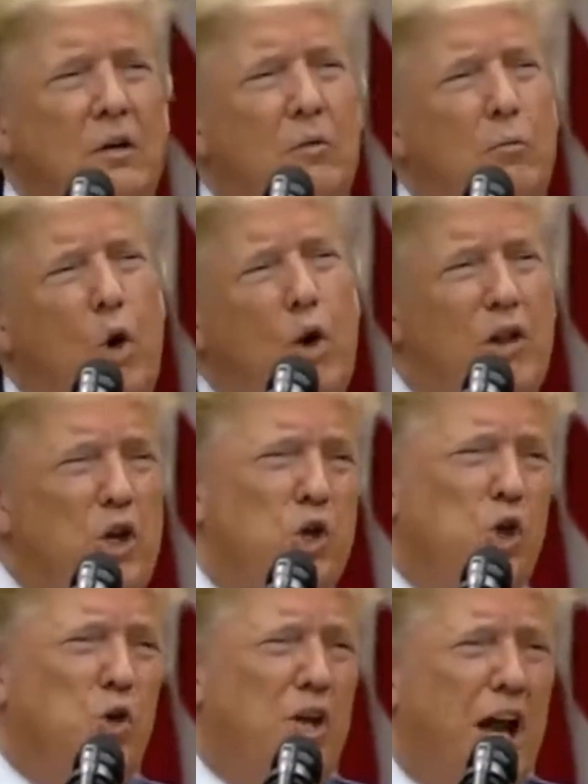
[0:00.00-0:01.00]
More than
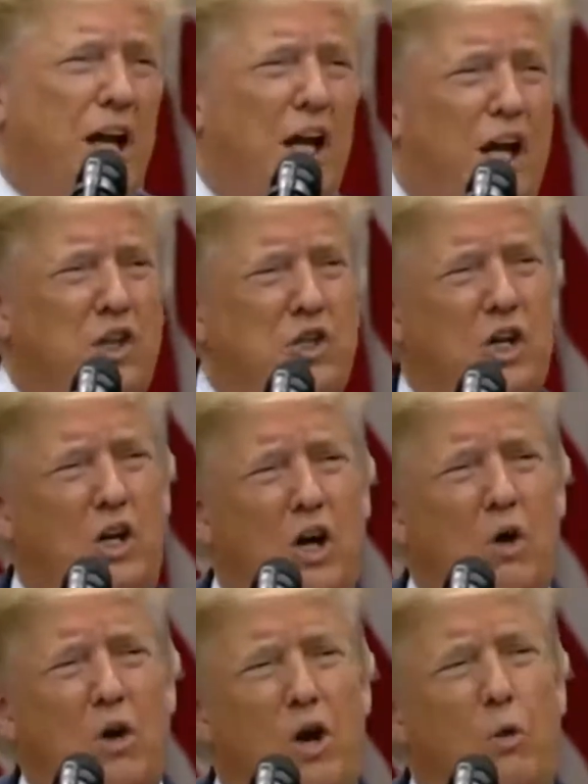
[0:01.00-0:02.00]
2 decades
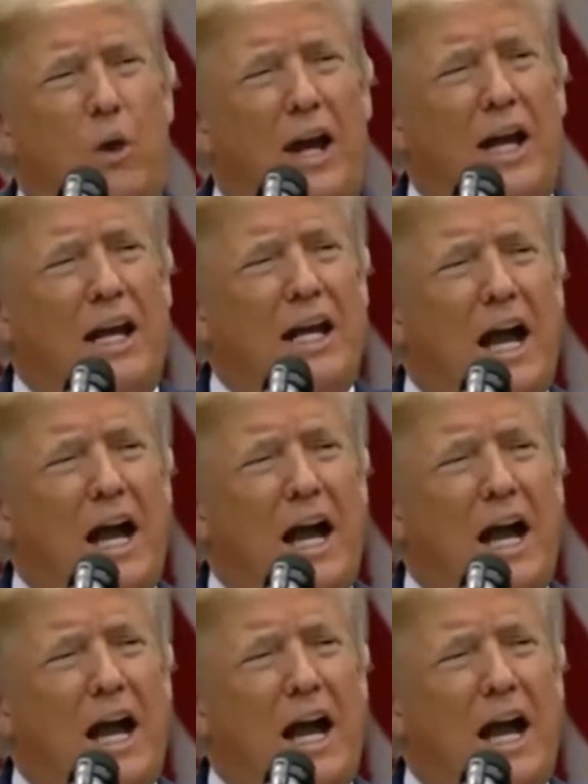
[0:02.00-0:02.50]
ago, on a rainy